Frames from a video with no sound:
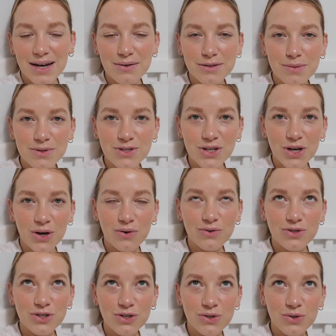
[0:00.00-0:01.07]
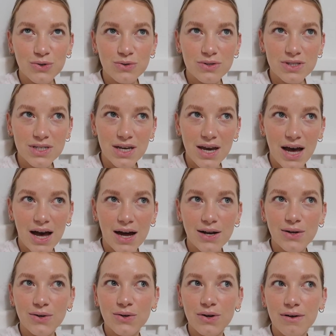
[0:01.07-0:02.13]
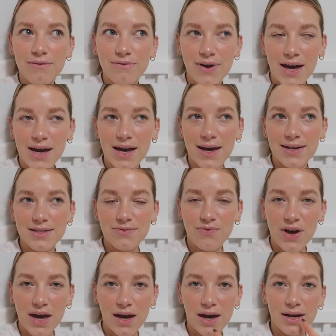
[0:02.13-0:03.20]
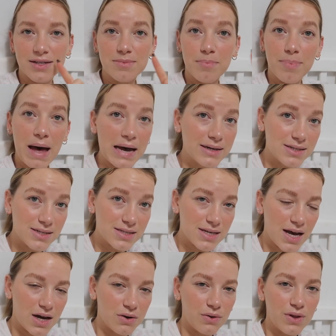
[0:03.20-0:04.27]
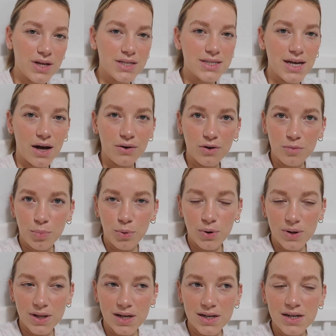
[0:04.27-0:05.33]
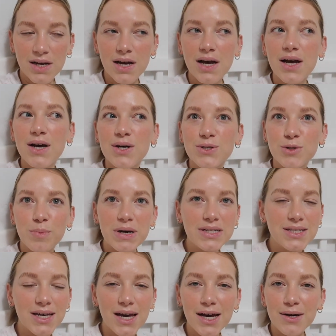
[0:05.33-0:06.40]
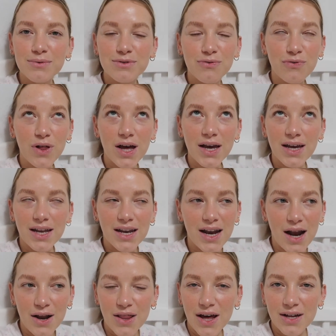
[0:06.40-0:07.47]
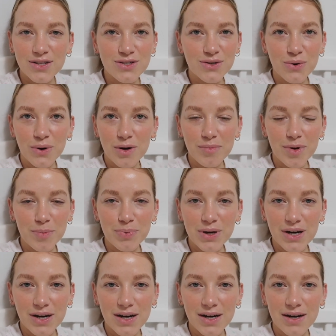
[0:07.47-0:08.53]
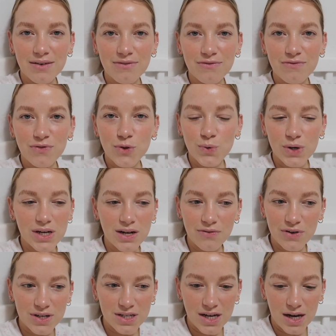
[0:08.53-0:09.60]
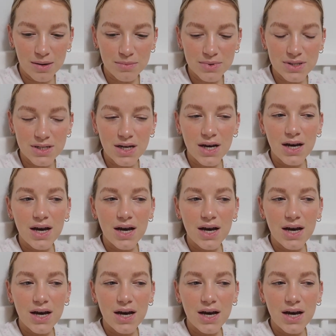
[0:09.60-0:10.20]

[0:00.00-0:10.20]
I was supposed to go to Seattle, Vegas, Vegas, back to Seattle, and then Seattle to Portland. So basically I was flying in and out of that storm up here three different times.